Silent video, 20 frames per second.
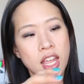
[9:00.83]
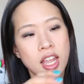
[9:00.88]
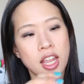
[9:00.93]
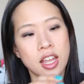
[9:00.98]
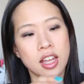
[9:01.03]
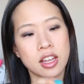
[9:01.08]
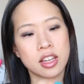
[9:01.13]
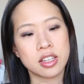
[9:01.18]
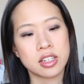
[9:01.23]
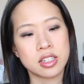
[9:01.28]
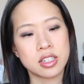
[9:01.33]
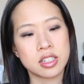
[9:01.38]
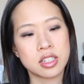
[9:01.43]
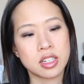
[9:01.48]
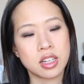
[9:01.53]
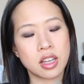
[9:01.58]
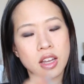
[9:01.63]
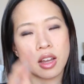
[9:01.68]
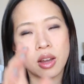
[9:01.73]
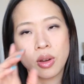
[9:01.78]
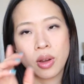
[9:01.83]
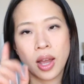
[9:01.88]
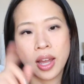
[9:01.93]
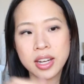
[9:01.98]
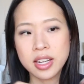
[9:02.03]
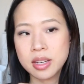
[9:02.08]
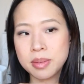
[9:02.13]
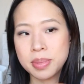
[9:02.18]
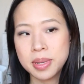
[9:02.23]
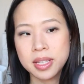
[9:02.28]
And
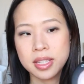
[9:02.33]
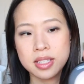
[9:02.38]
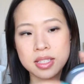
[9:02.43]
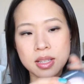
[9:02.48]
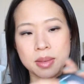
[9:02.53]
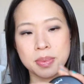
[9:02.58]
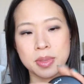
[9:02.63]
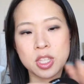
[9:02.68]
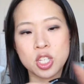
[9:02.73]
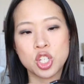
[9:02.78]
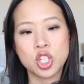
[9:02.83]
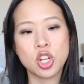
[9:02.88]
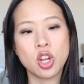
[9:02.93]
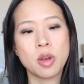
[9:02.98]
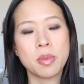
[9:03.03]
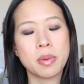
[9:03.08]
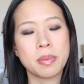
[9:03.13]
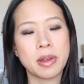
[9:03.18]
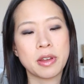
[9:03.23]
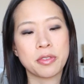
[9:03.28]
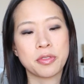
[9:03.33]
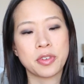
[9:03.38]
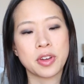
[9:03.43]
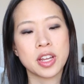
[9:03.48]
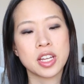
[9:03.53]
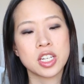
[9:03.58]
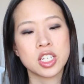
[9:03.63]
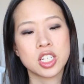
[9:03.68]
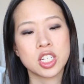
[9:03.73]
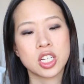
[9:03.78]
I didn't pick this up at the show, but my
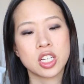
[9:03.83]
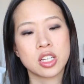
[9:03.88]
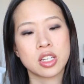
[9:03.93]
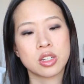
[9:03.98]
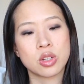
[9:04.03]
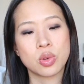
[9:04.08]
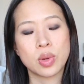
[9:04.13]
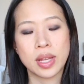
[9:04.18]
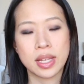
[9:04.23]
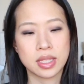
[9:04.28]
friend who